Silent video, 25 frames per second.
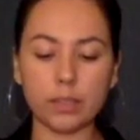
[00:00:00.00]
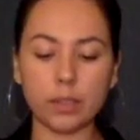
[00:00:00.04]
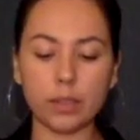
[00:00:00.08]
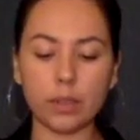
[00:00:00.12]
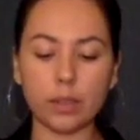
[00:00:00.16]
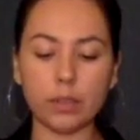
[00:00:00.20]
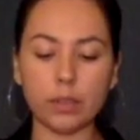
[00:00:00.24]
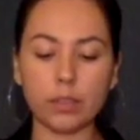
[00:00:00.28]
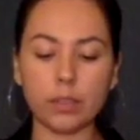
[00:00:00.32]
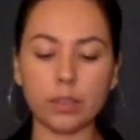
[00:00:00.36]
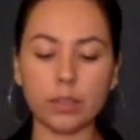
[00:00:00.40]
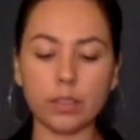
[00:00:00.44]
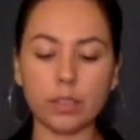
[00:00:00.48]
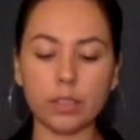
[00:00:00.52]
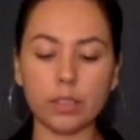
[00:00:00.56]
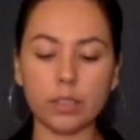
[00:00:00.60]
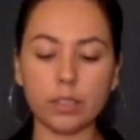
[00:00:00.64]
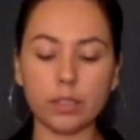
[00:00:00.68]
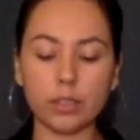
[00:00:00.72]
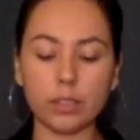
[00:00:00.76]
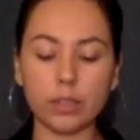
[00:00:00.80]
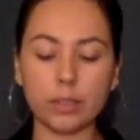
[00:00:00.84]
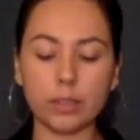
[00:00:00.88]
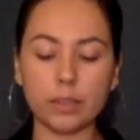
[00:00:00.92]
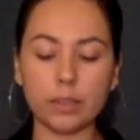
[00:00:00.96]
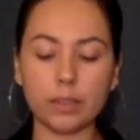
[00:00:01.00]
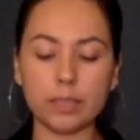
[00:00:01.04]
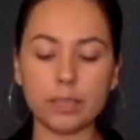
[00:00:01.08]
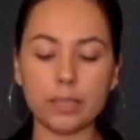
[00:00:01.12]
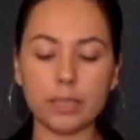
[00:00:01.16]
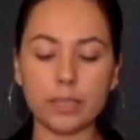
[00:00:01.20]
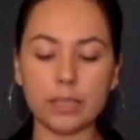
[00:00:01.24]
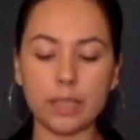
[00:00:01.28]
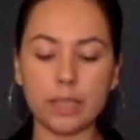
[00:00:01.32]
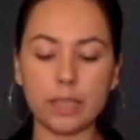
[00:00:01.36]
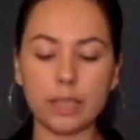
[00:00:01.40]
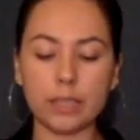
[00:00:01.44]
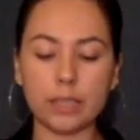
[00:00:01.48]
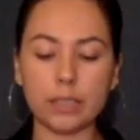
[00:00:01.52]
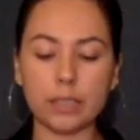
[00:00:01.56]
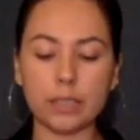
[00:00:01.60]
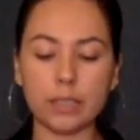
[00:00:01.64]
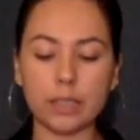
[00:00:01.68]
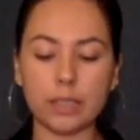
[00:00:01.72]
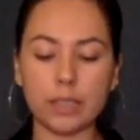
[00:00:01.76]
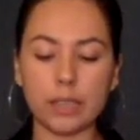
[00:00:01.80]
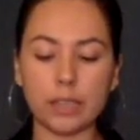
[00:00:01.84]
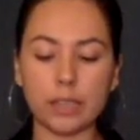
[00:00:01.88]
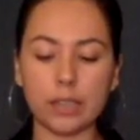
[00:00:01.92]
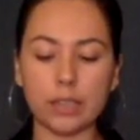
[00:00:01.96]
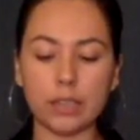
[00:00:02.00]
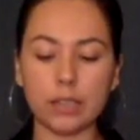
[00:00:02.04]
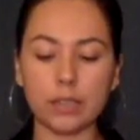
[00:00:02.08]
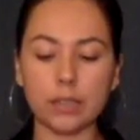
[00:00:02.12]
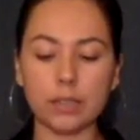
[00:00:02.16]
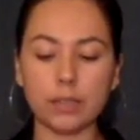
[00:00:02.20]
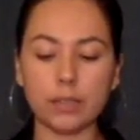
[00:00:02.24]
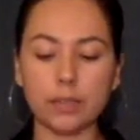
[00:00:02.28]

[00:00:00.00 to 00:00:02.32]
all feel extremely sad and scared.